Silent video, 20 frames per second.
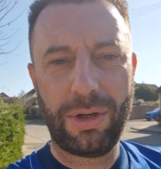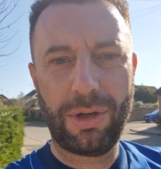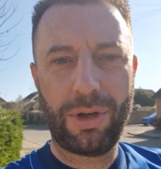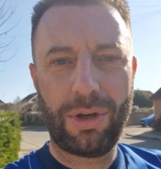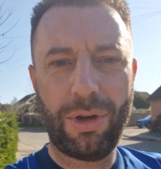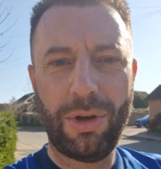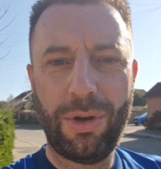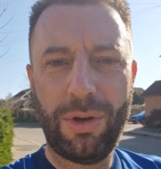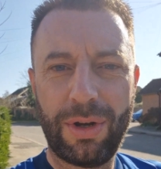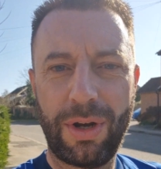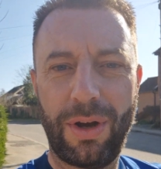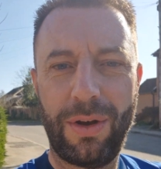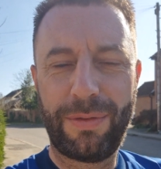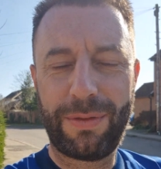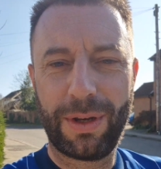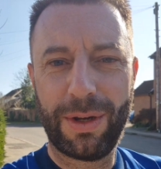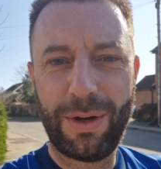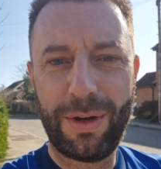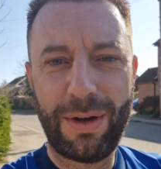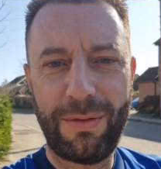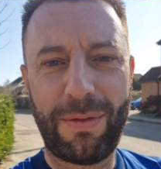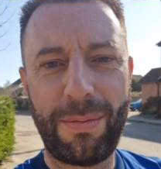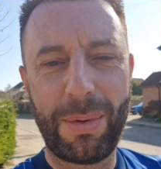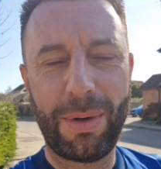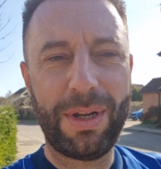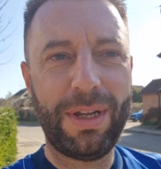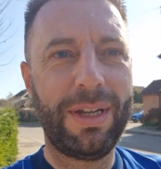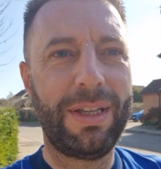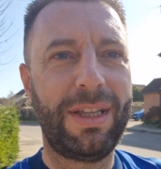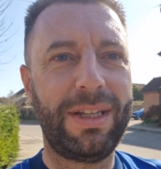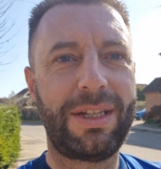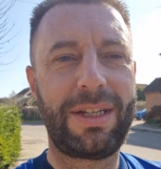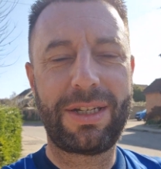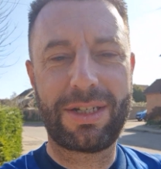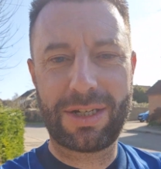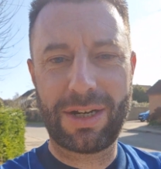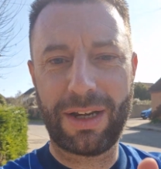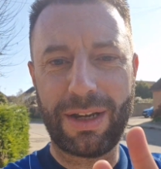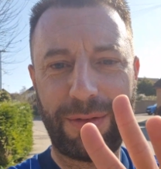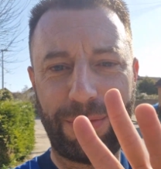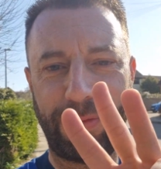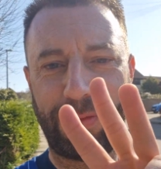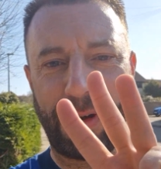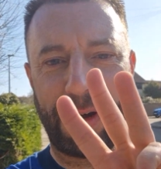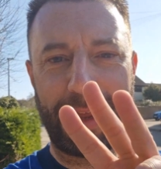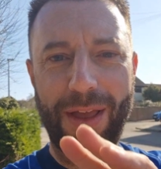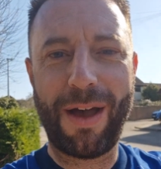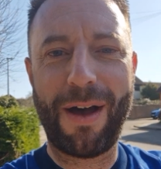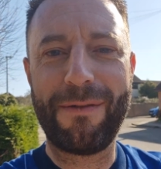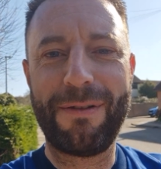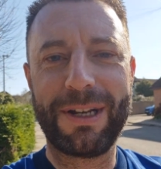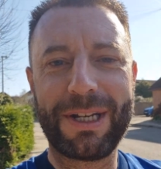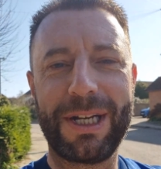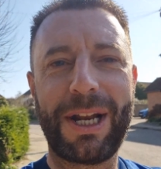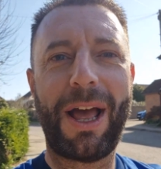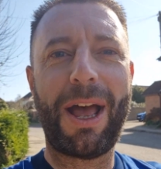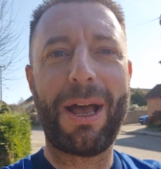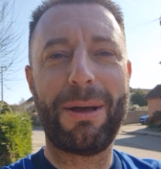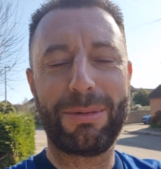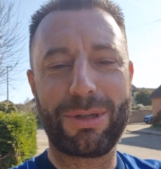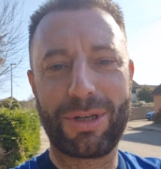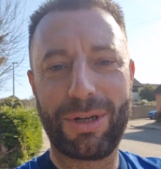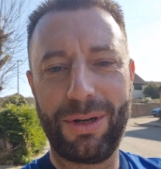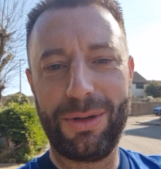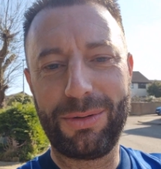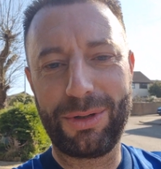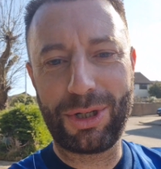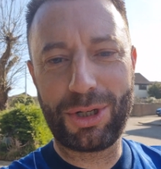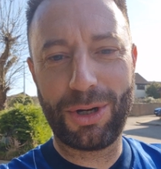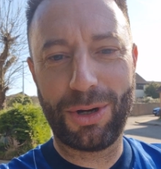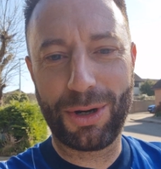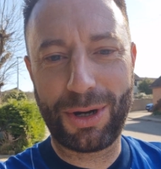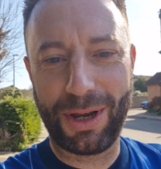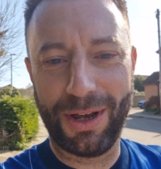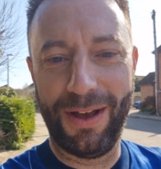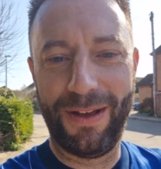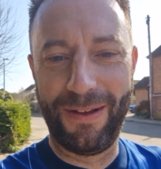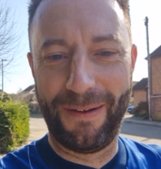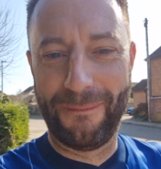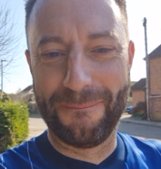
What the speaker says: Good afternoon, everybody. This is take 3. I've had an absolute shocker.